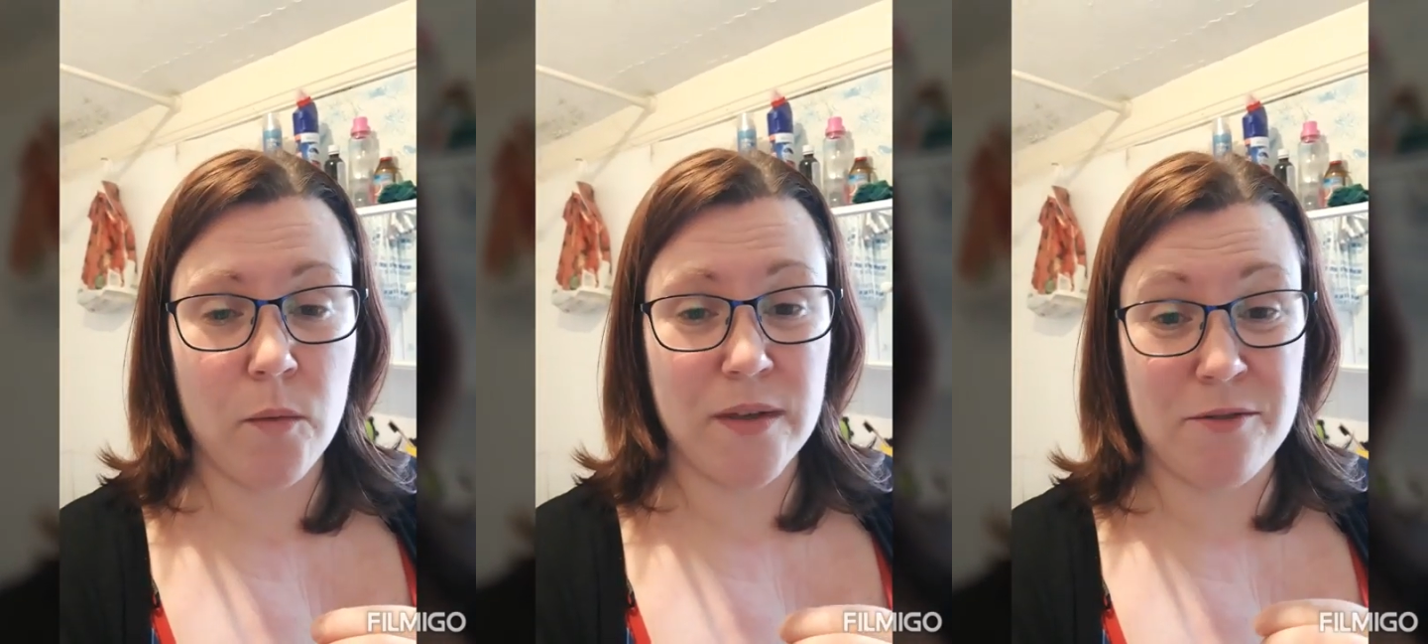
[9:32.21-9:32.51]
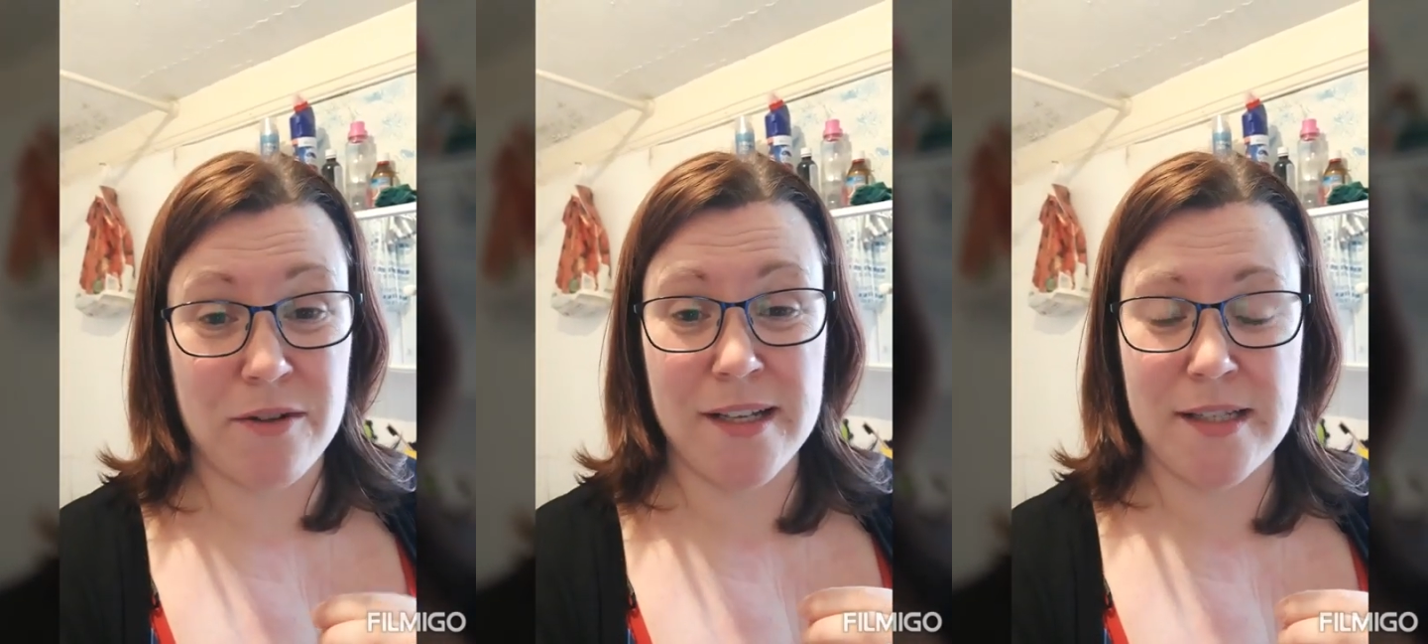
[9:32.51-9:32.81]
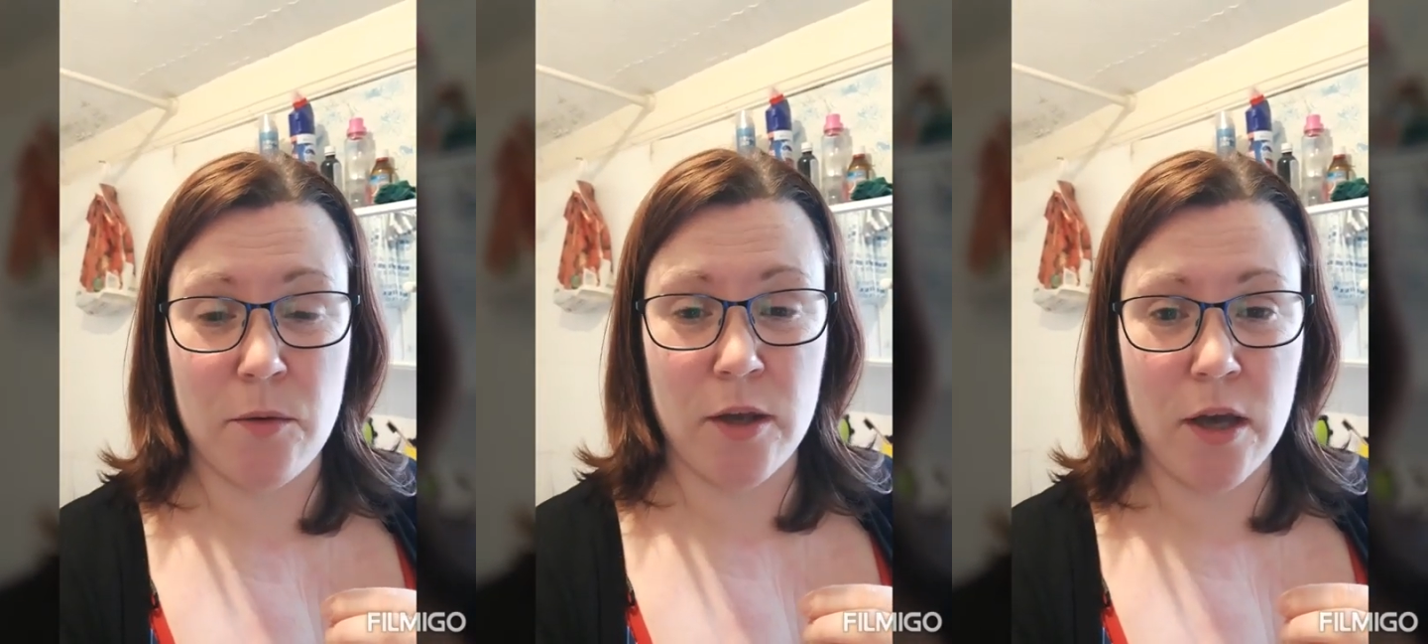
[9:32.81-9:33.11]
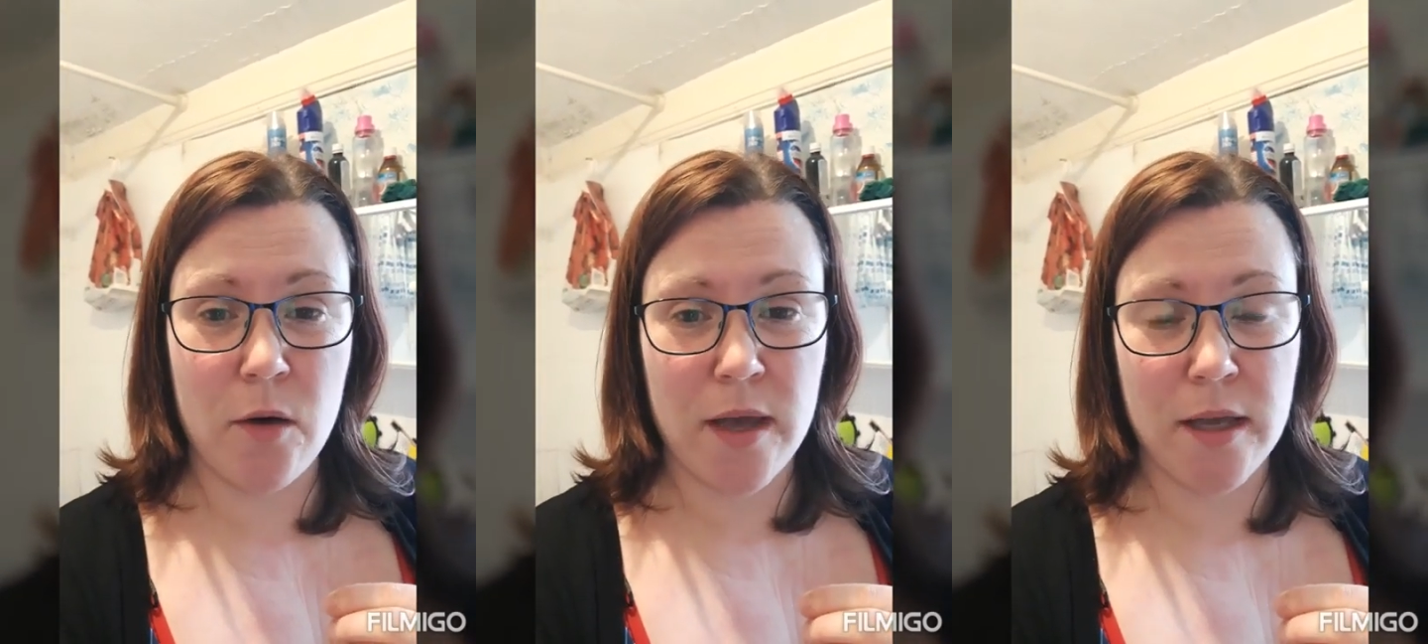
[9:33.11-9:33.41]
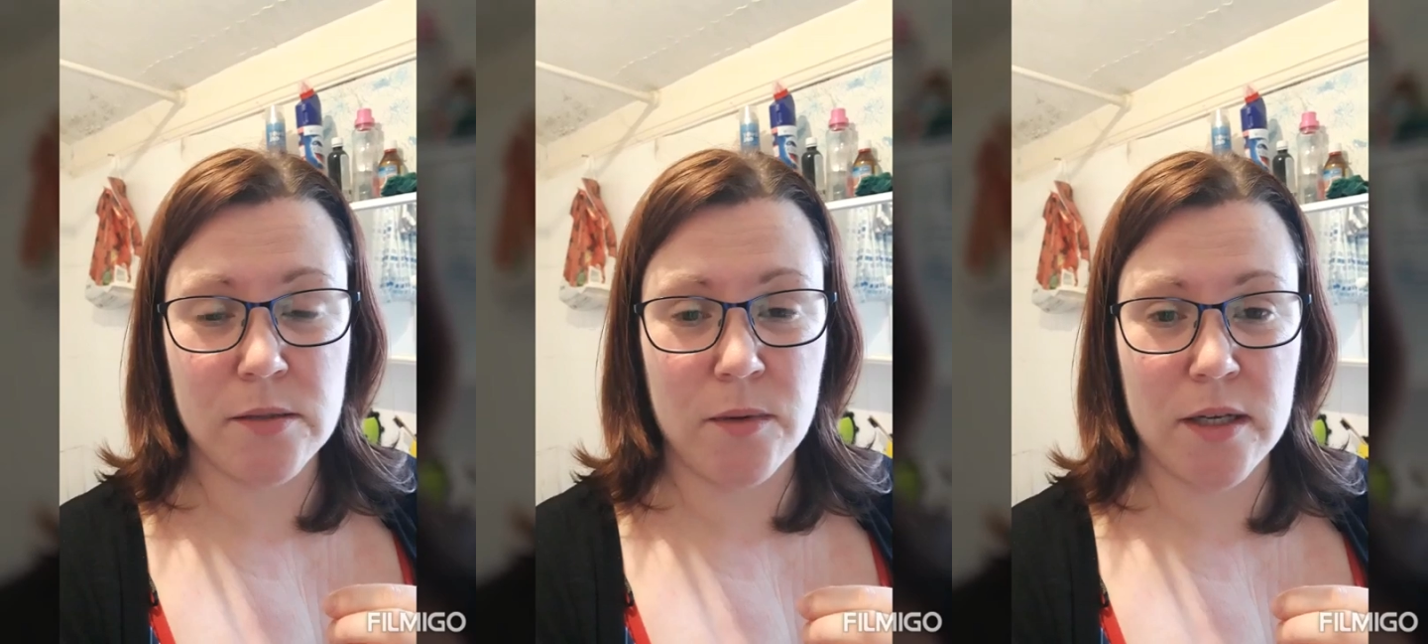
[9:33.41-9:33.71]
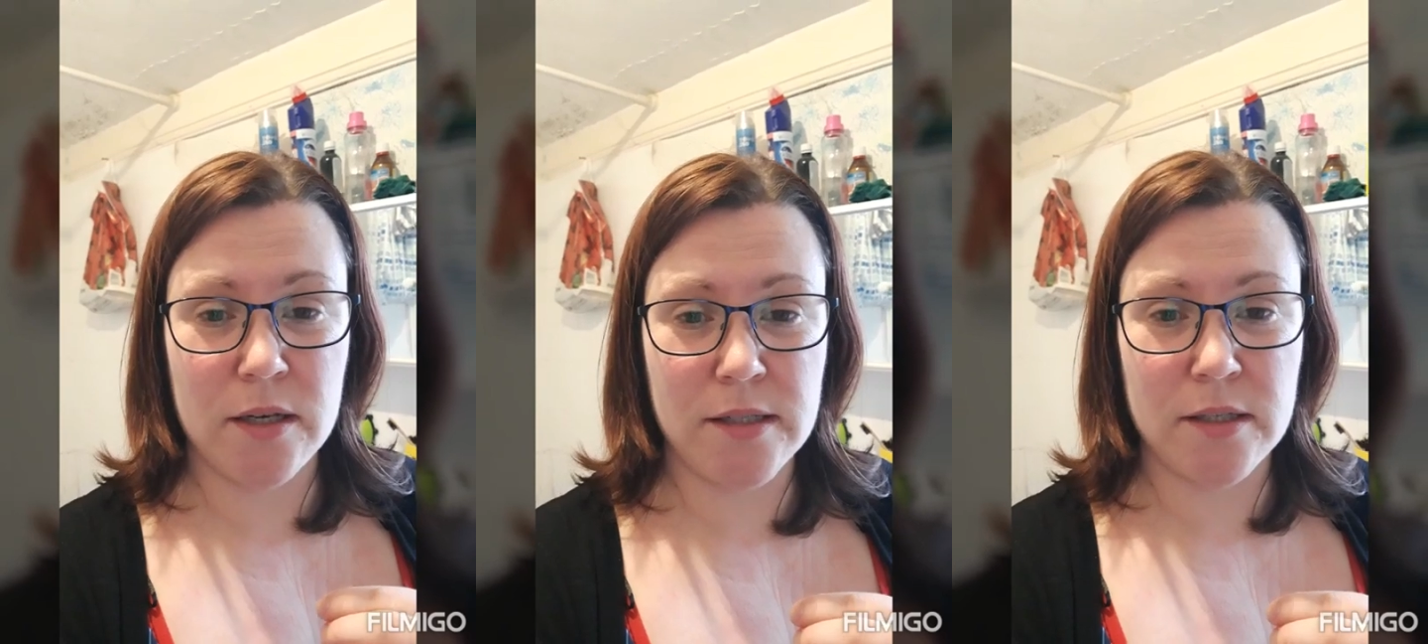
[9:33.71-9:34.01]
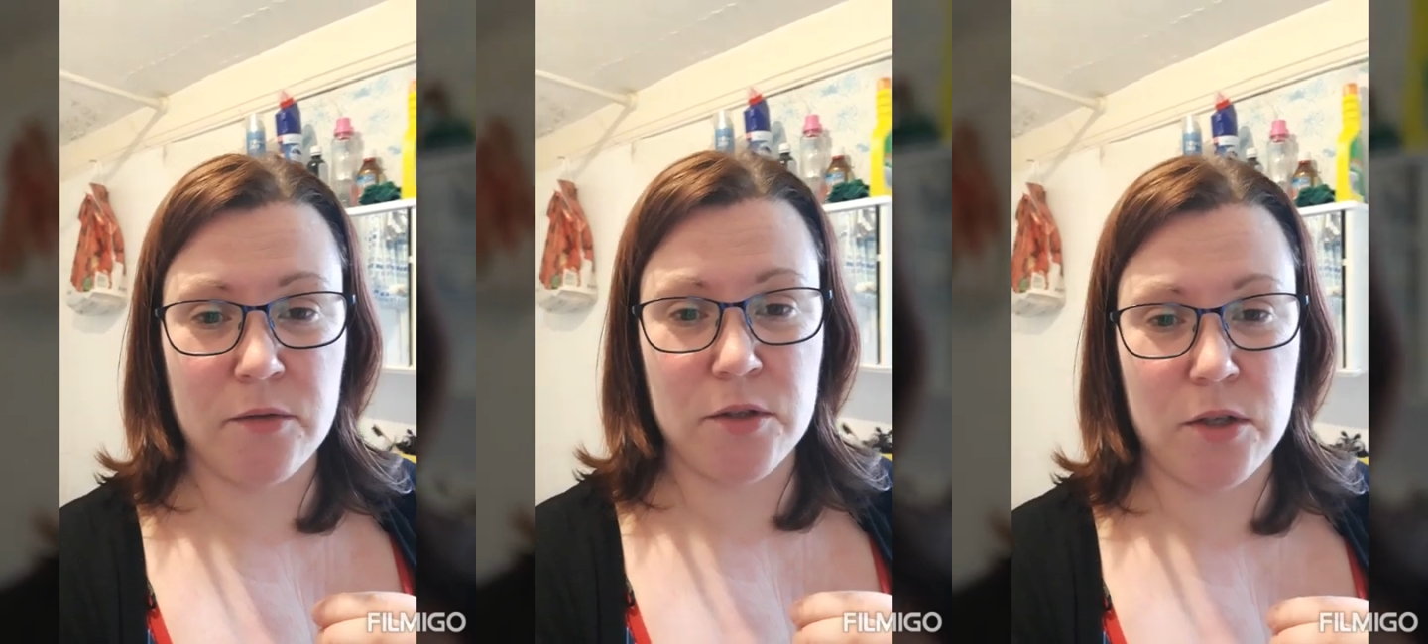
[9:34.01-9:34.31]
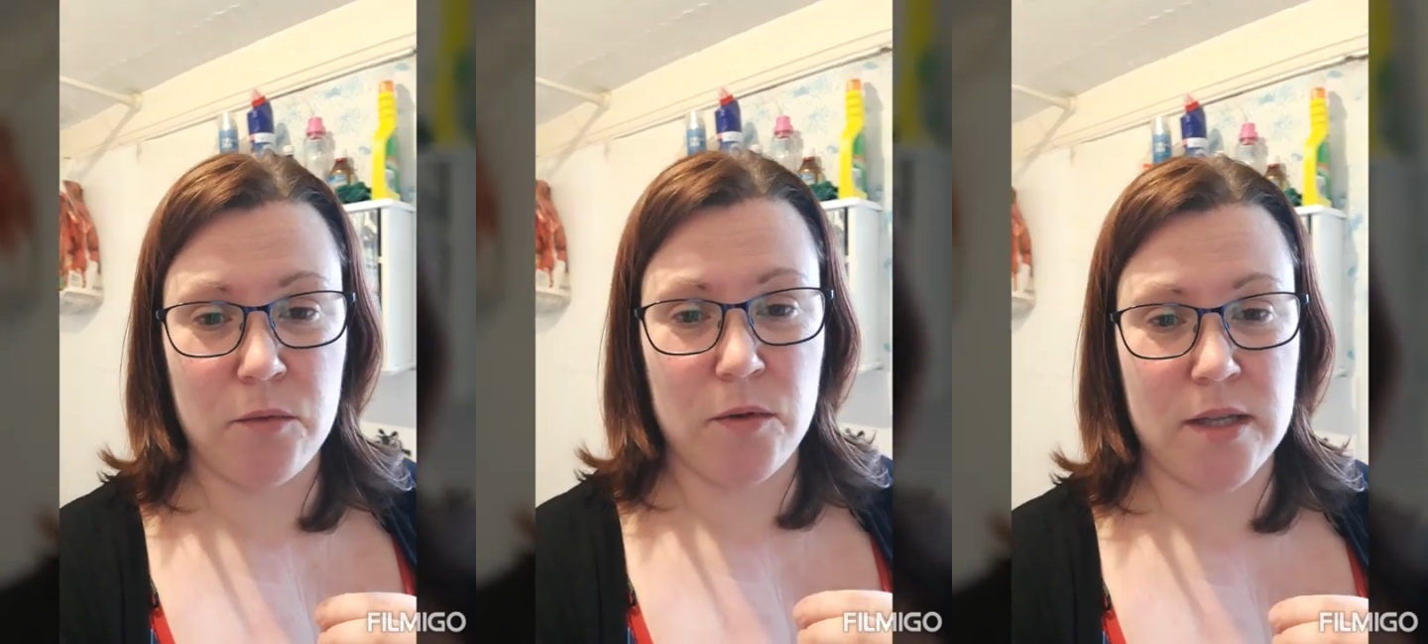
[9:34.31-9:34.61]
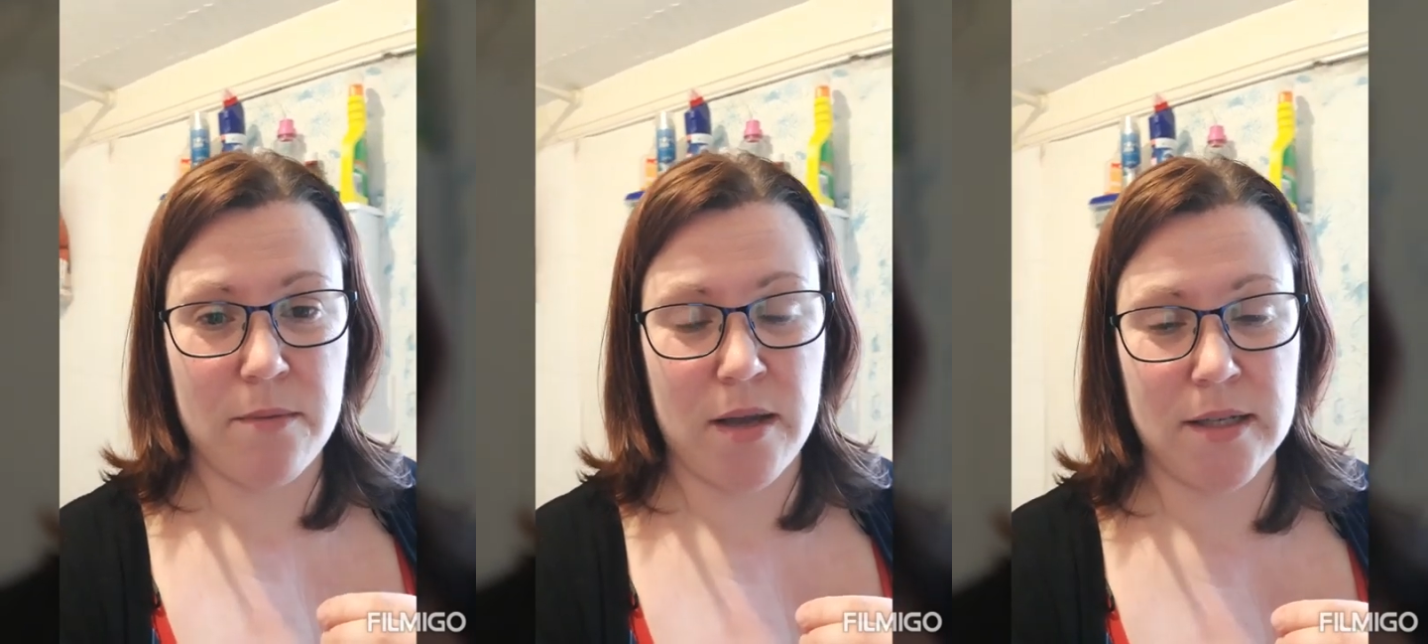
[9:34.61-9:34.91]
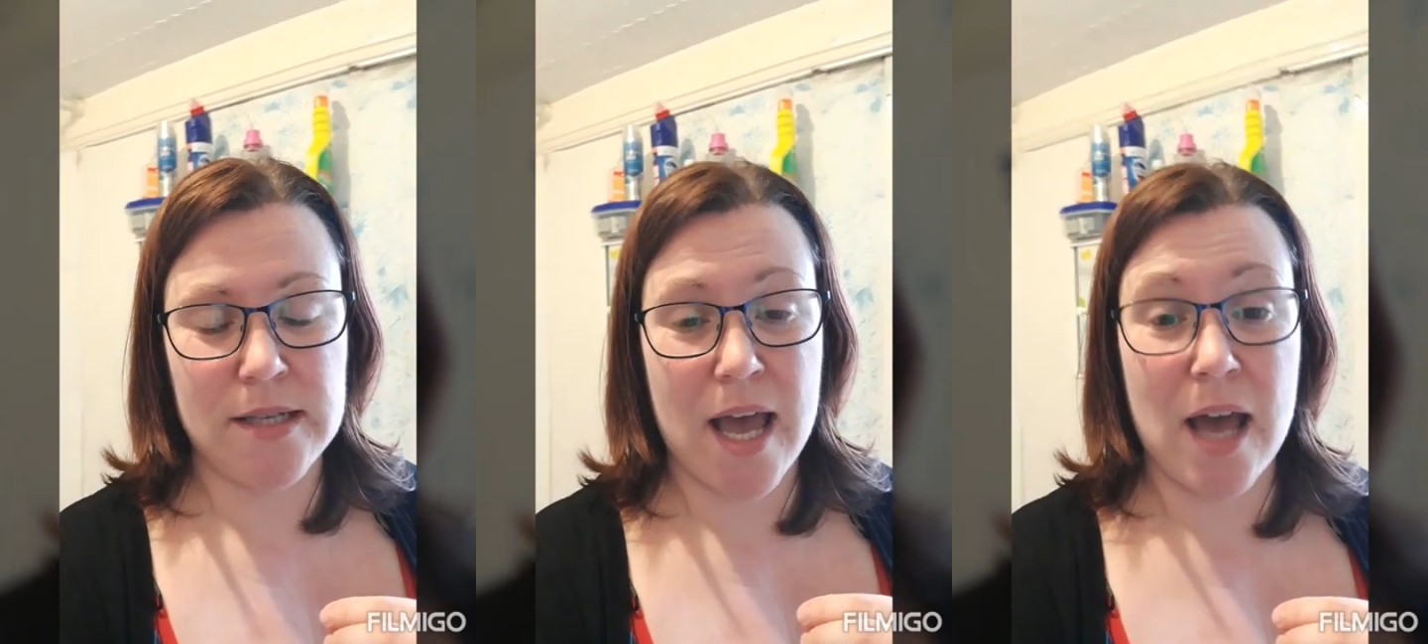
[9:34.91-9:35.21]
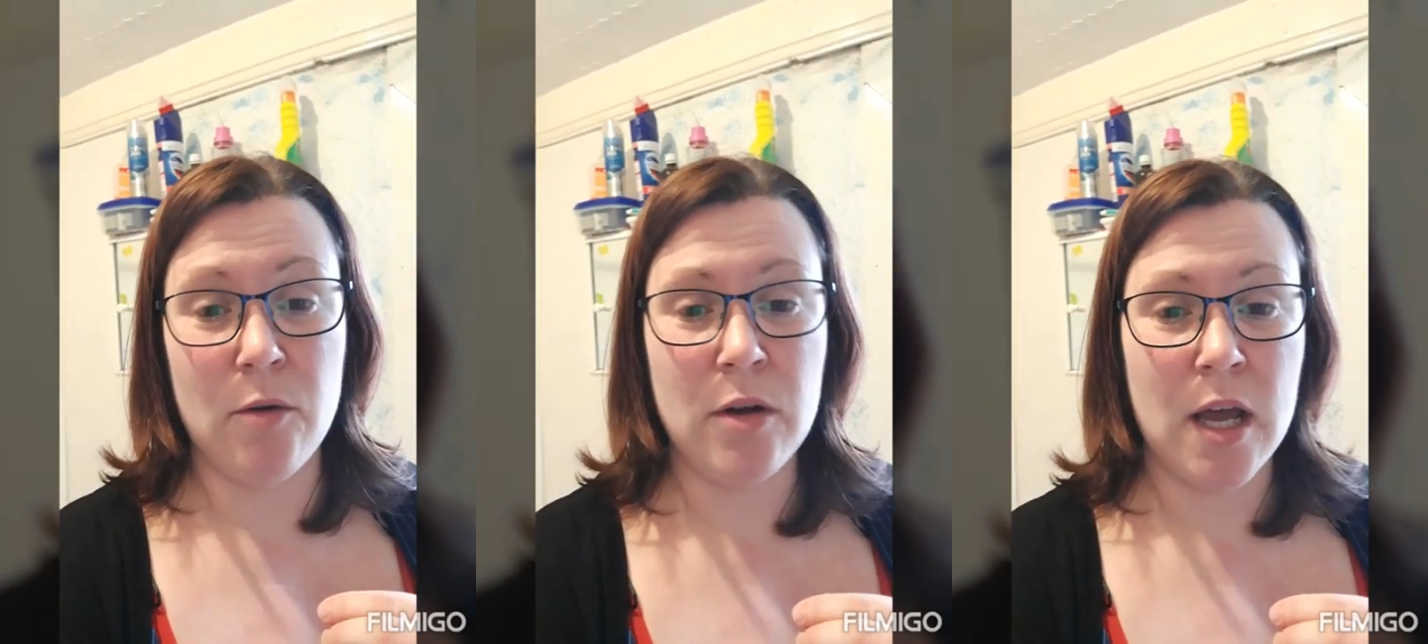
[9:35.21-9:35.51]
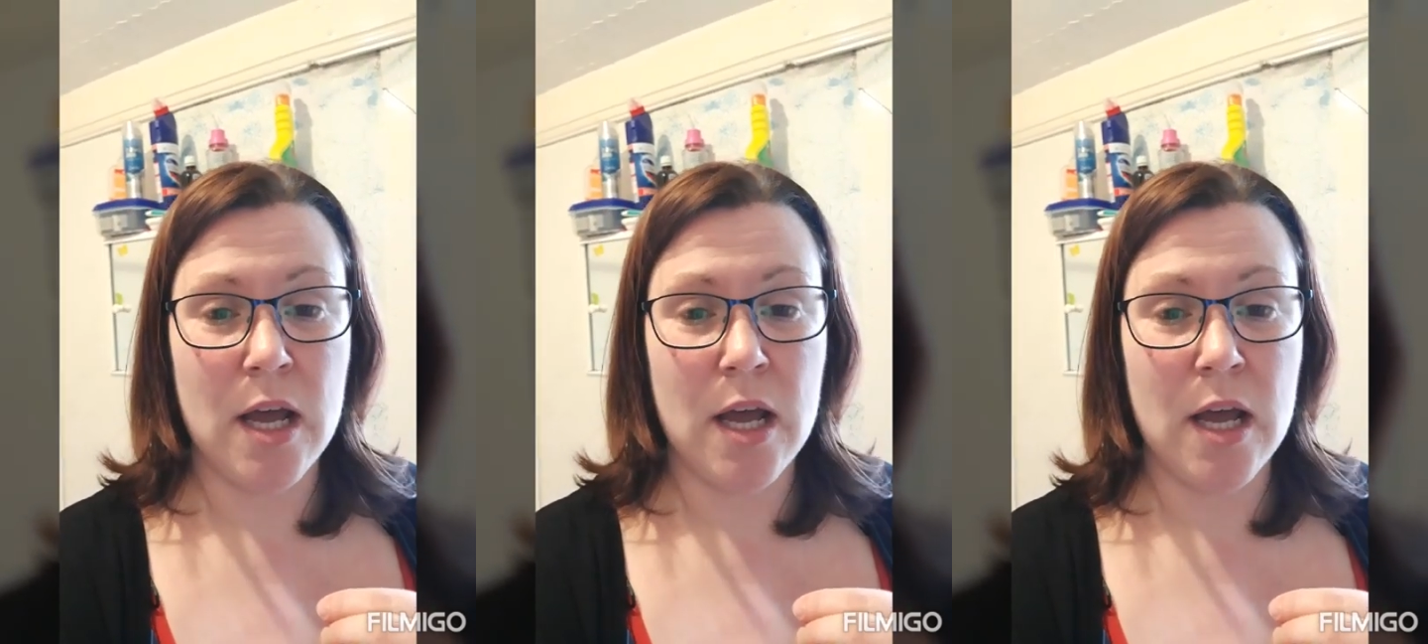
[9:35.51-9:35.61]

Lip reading: We didn't realise they were going, so we had a nice afternoon with them in town.